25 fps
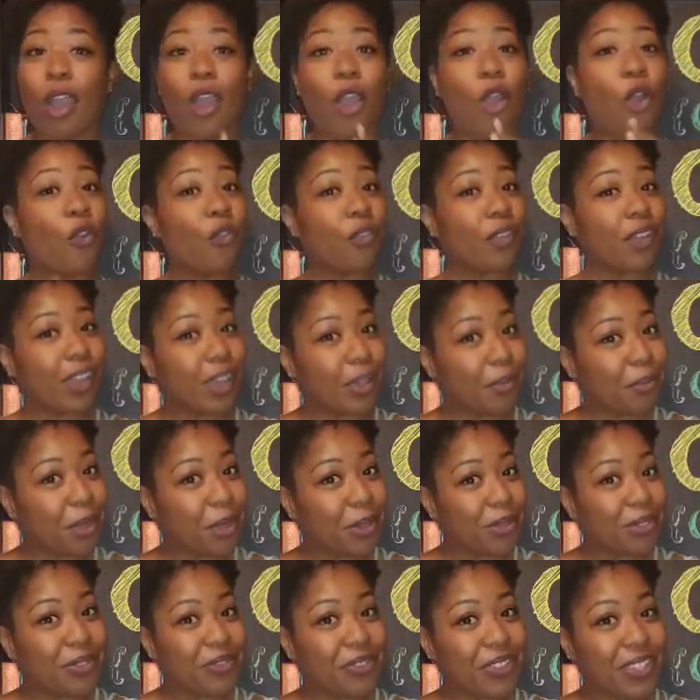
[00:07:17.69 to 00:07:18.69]
Overcome
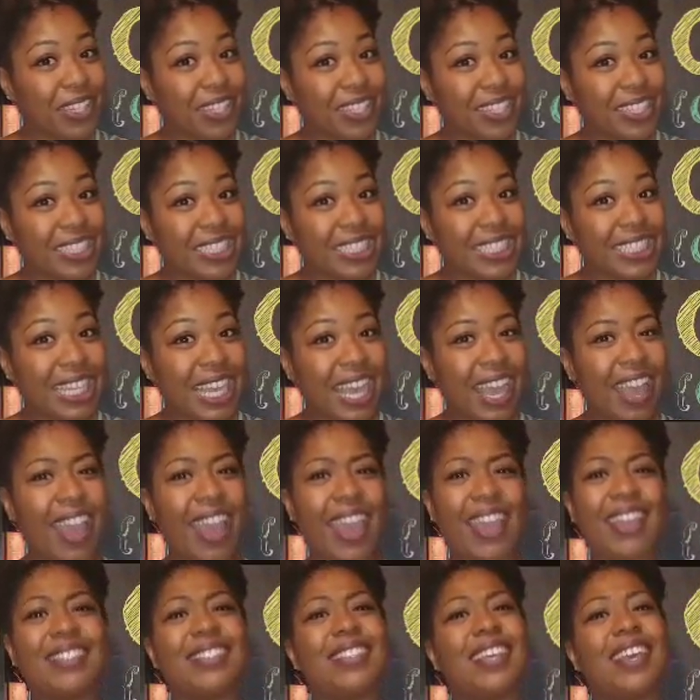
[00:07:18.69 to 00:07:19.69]
those fears
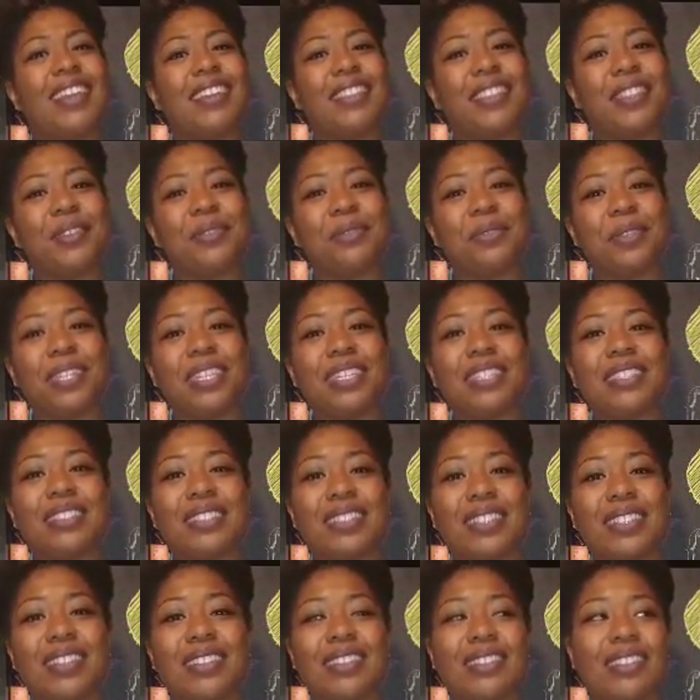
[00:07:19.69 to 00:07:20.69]
and take the
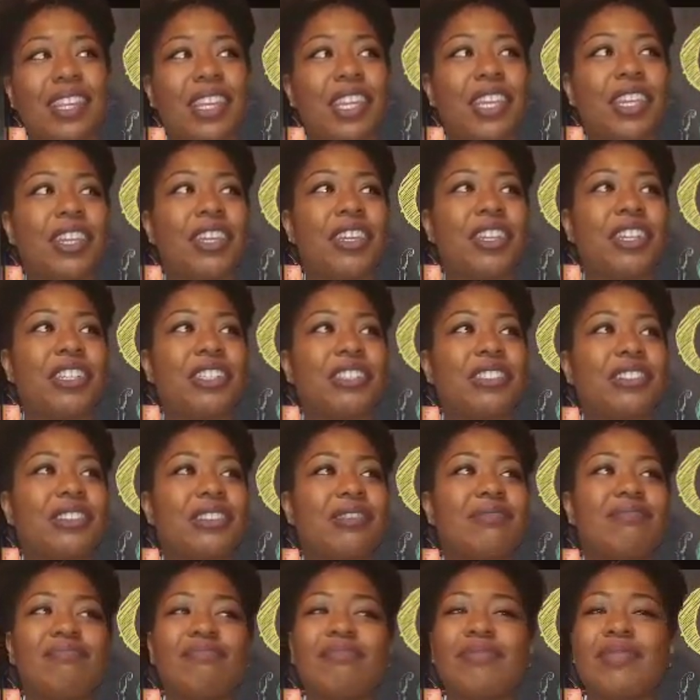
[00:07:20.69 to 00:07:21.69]
risk.
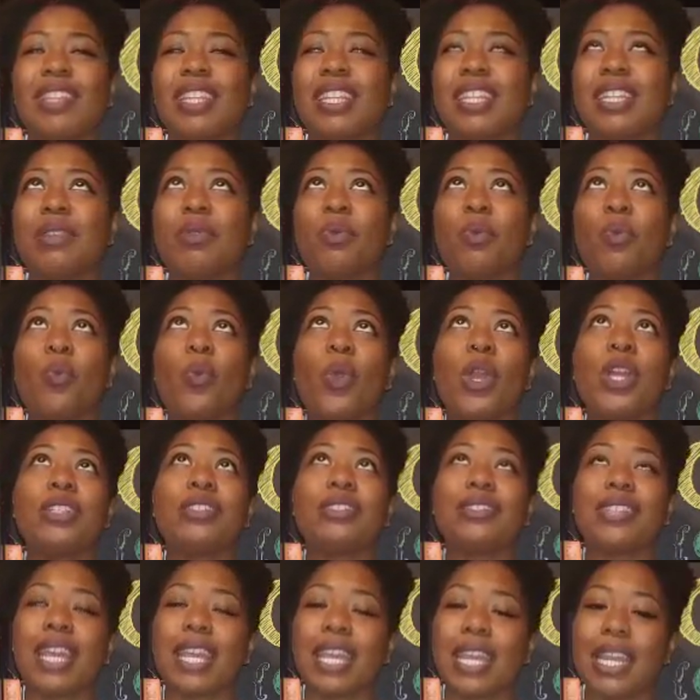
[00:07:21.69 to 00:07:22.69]
The
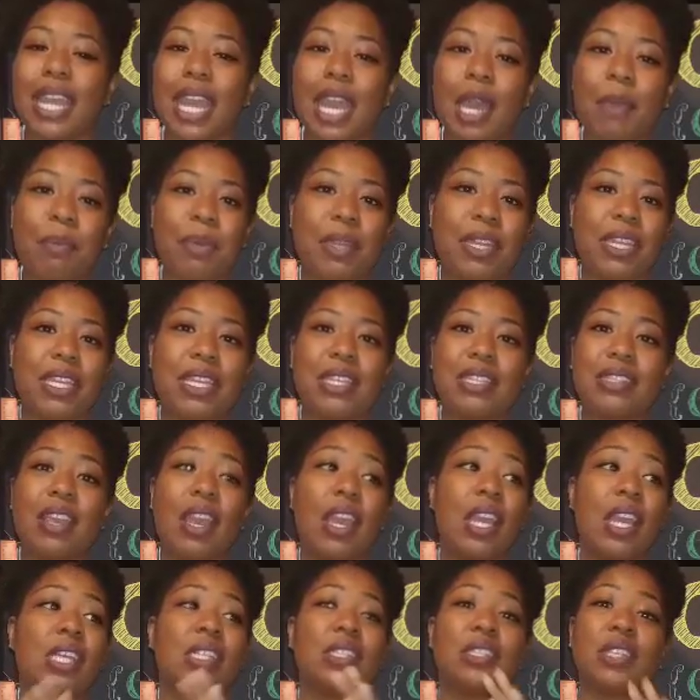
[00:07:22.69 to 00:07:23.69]
worst that could happen is
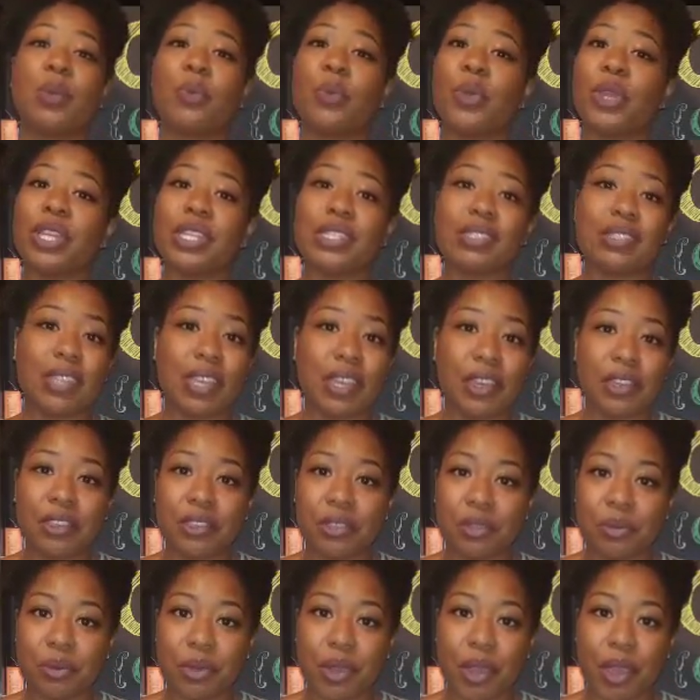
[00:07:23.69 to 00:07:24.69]
someone could tell
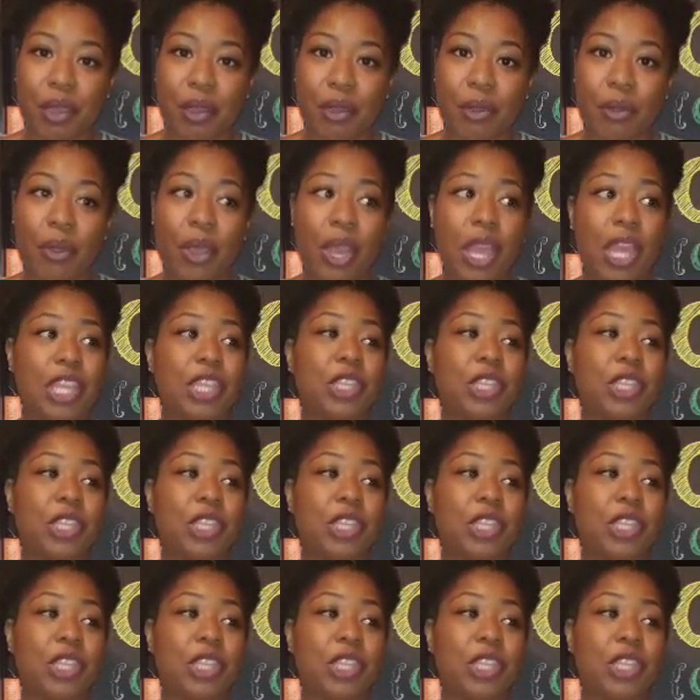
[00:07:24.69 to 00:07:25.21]
you no.